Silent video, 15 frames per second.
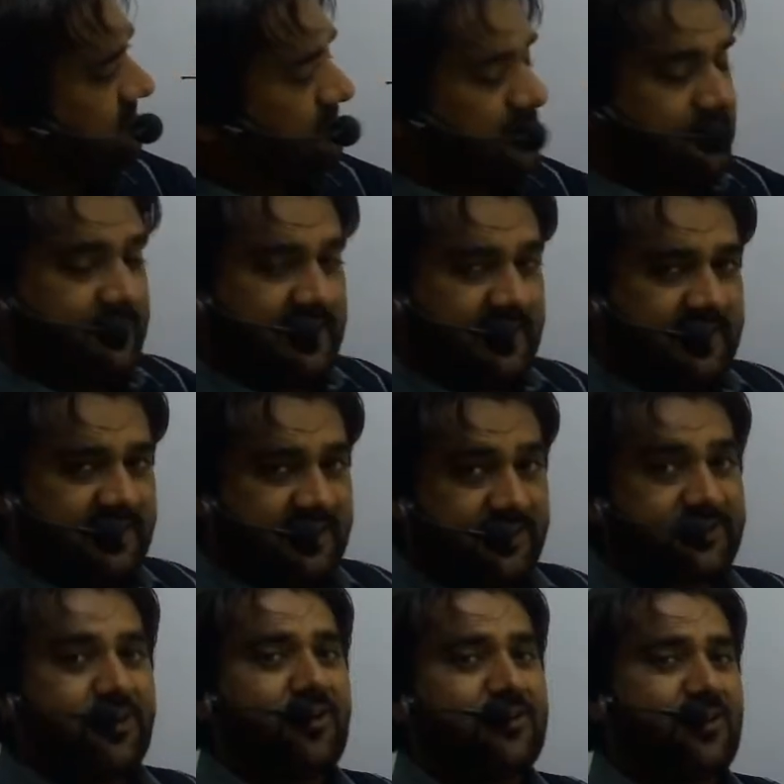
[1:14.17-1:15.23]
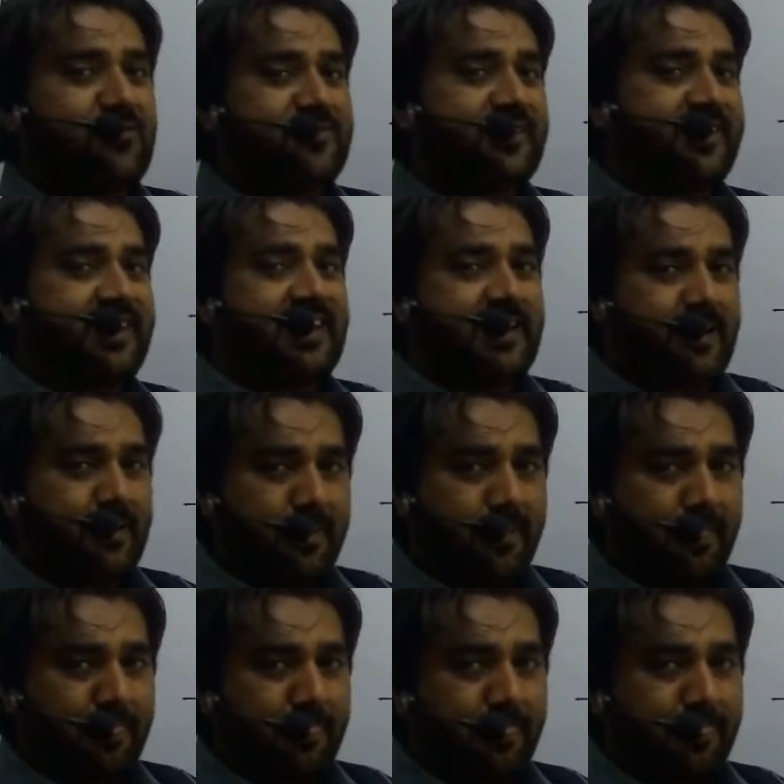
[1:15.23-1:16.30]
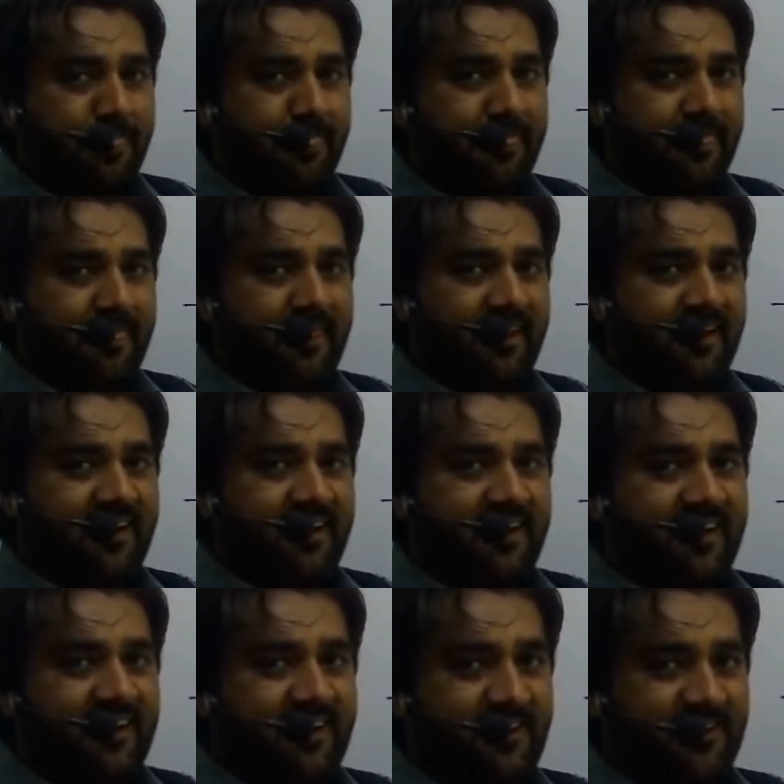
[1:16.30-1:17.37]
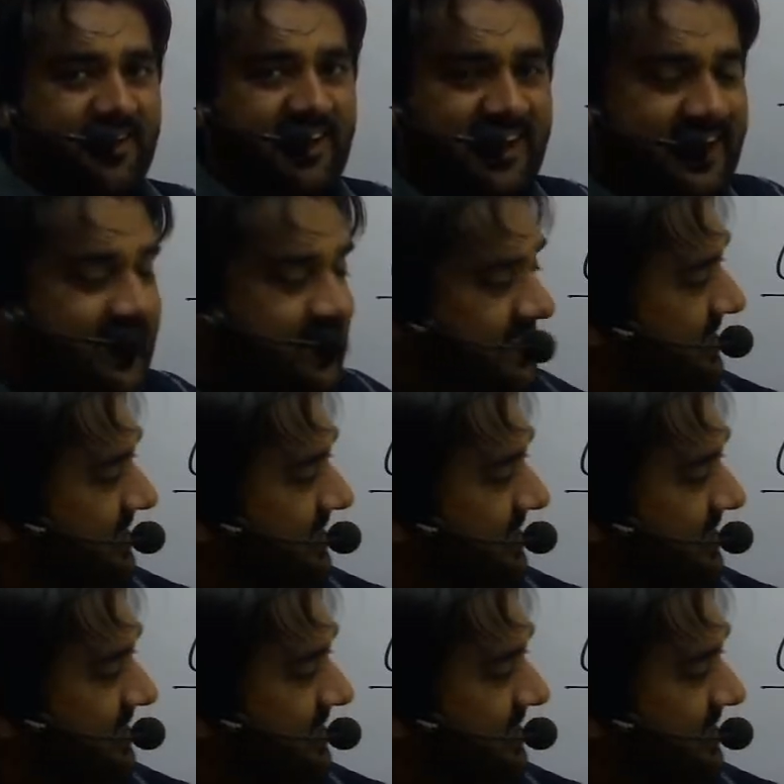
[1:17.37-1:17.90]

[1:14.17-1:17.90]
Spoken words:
would be the talk of the day. Okay,